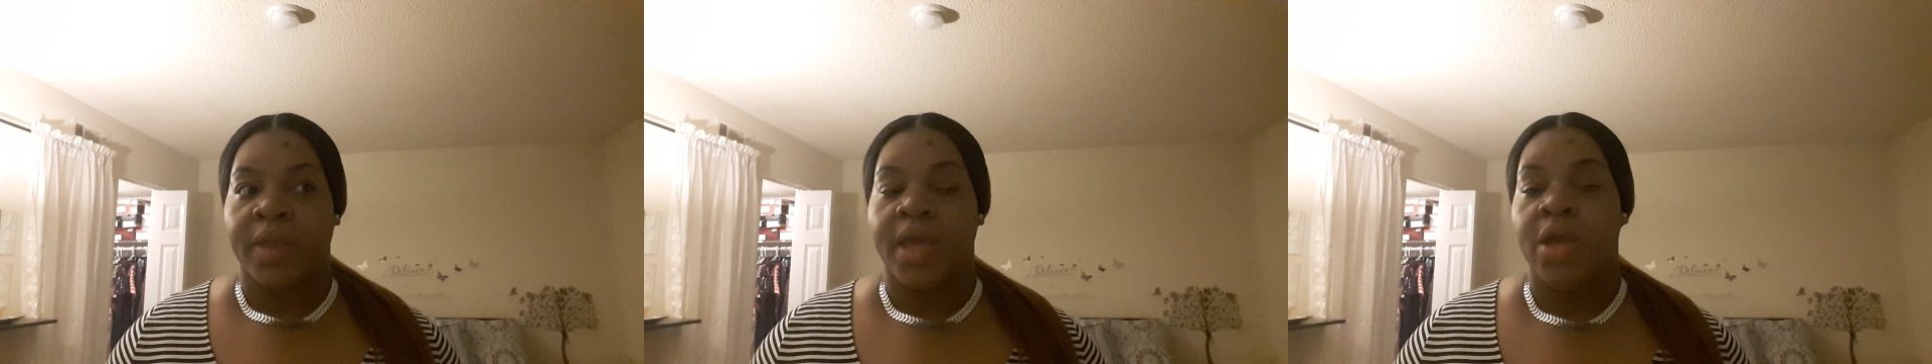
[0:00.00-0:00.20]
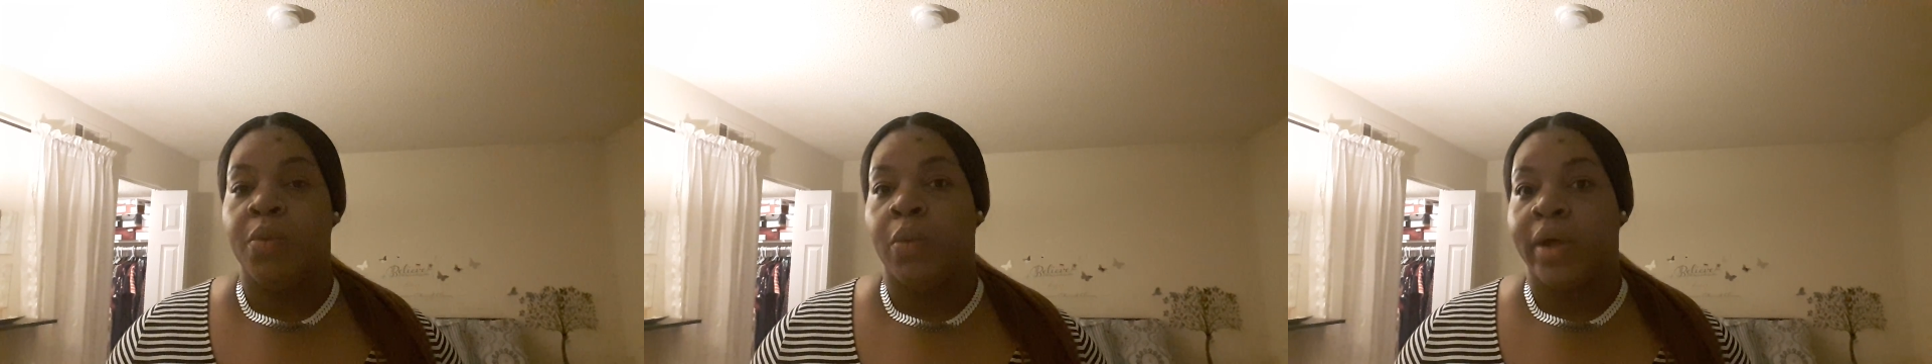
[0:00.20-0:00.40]

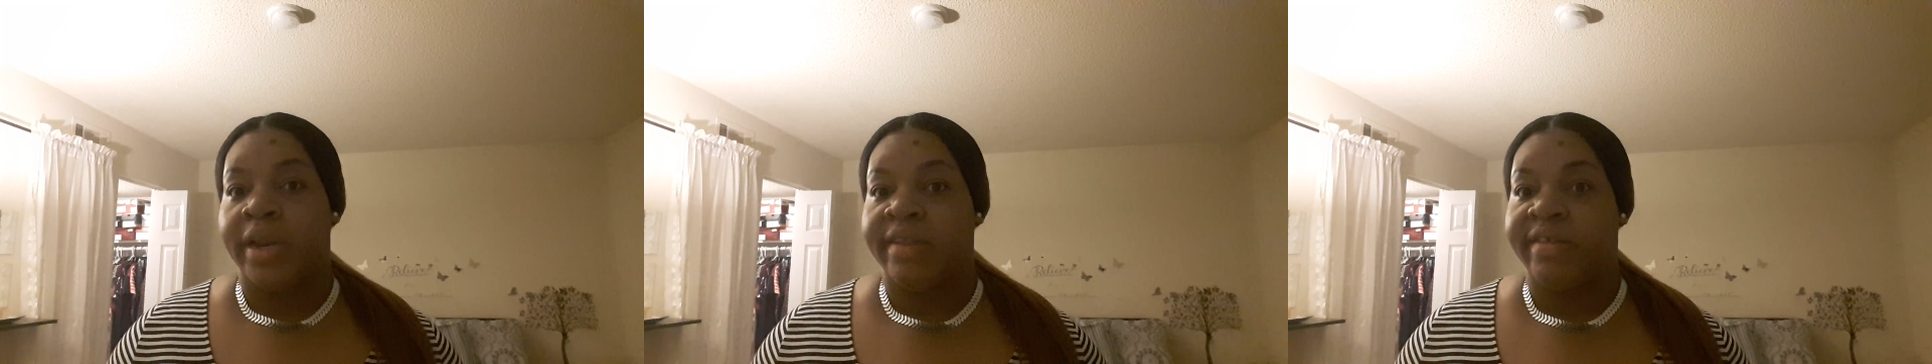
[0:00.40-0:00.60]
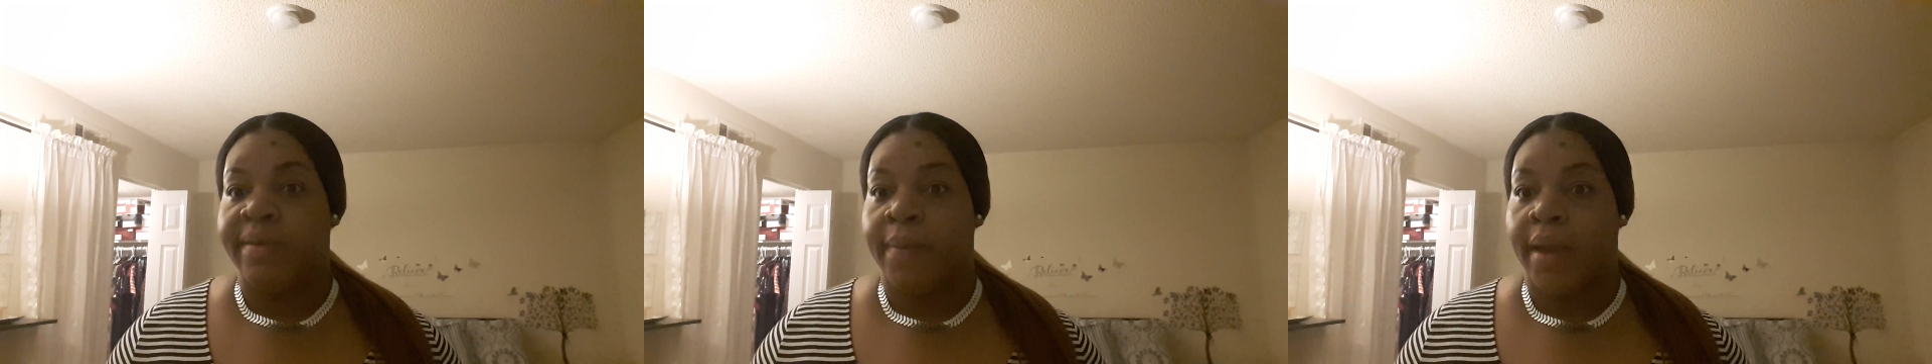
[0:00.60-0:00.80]
he
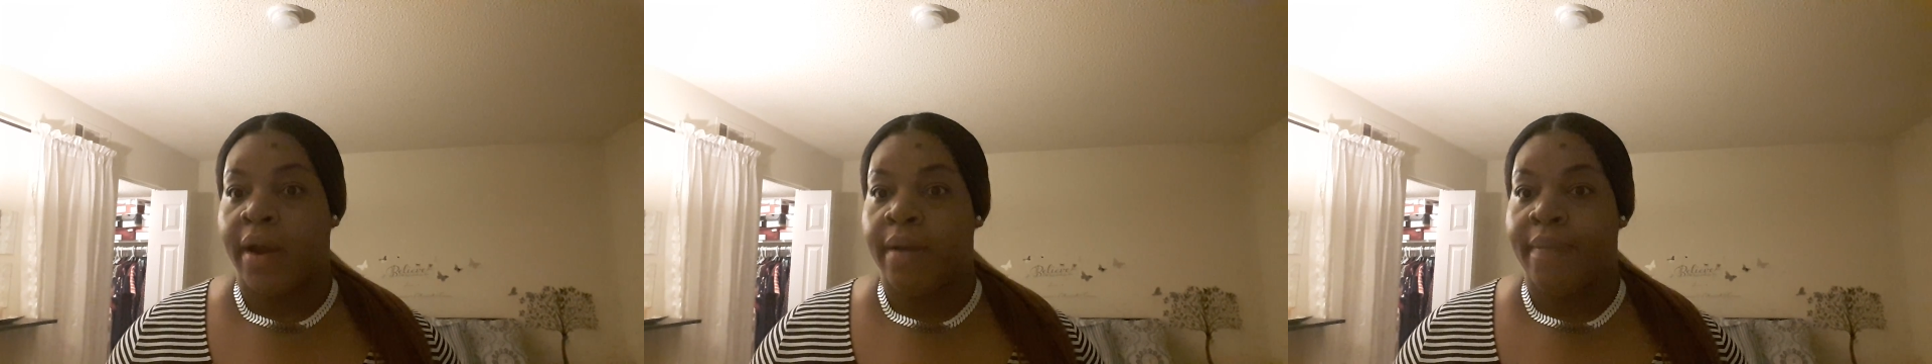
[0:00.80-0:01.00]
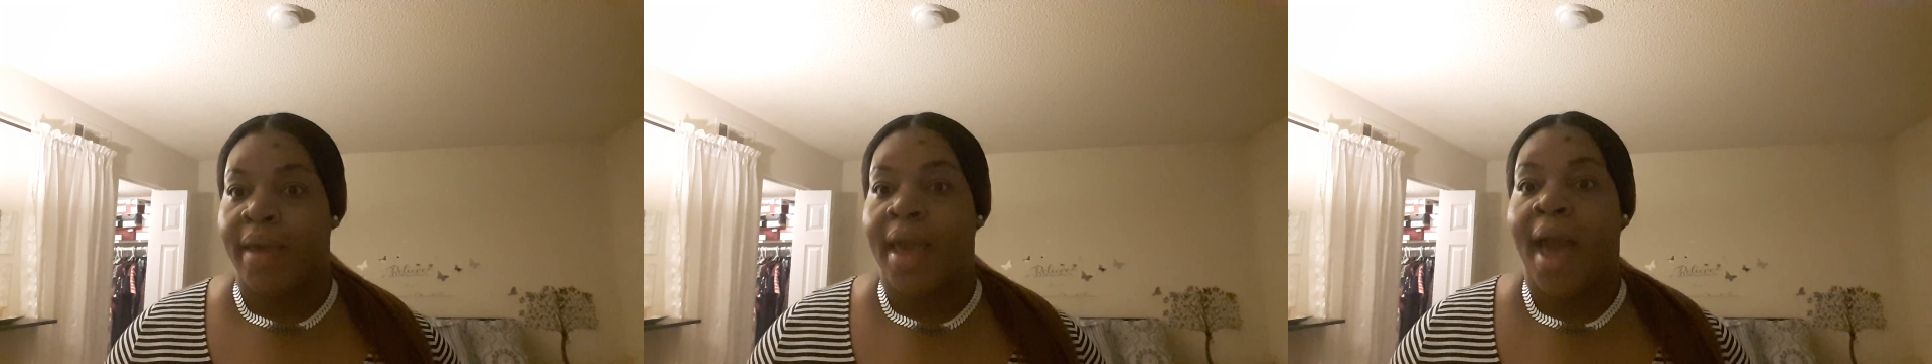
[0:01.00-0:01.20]
wanted to
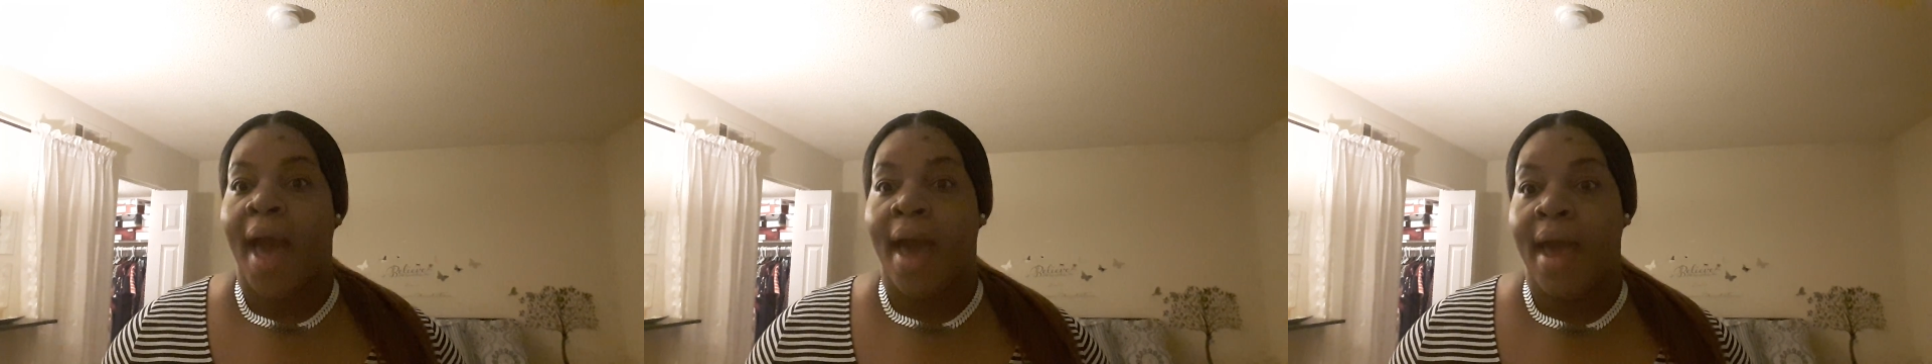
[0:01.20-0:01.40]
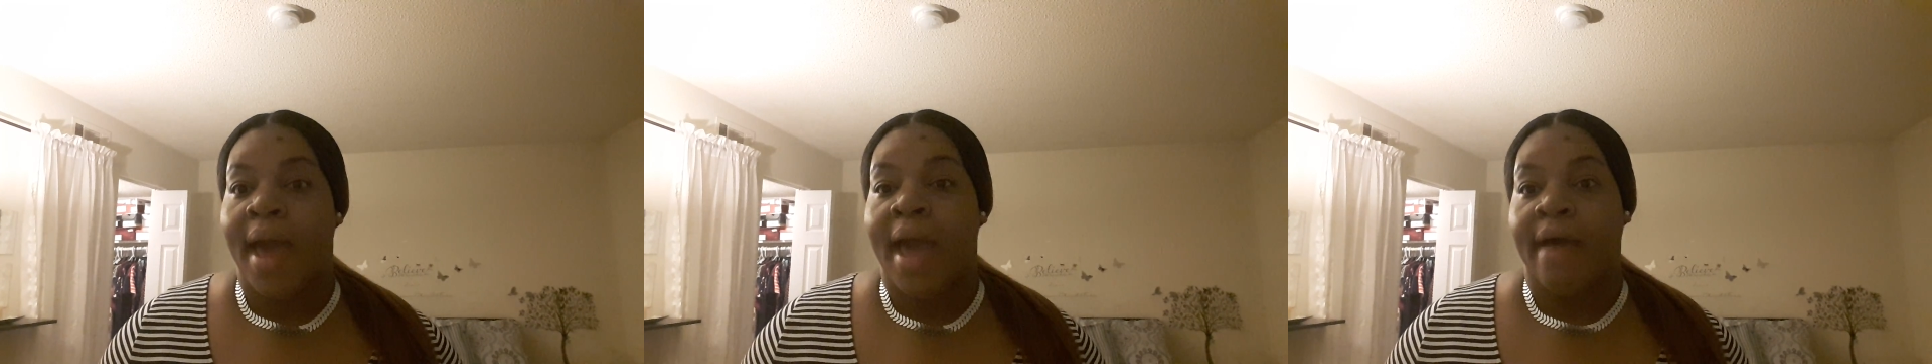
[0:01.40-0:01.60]
marry me.
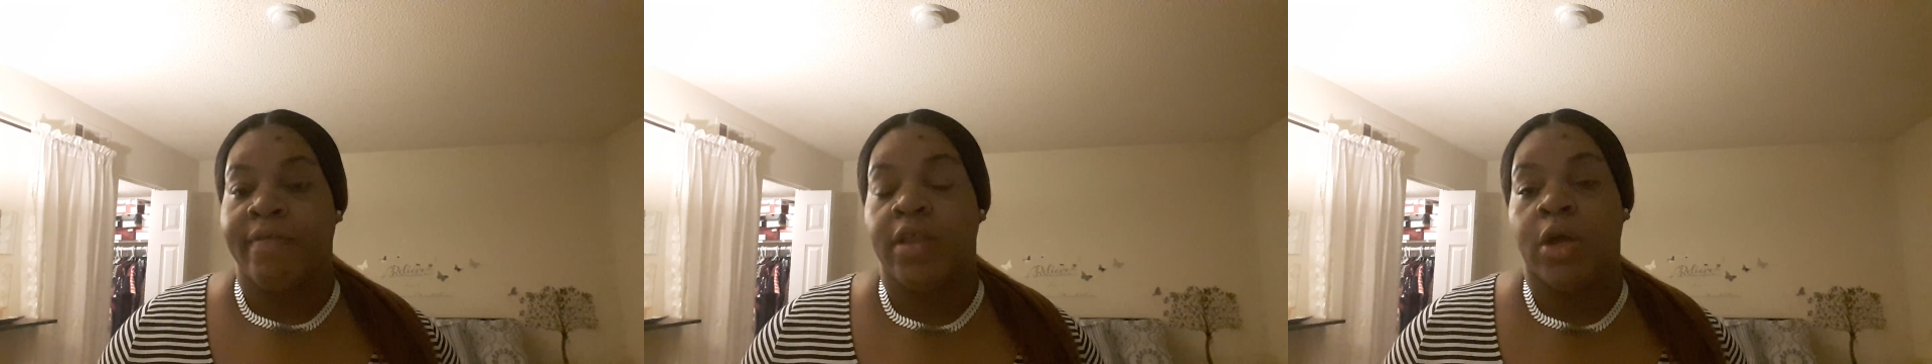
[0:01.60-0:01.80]
I have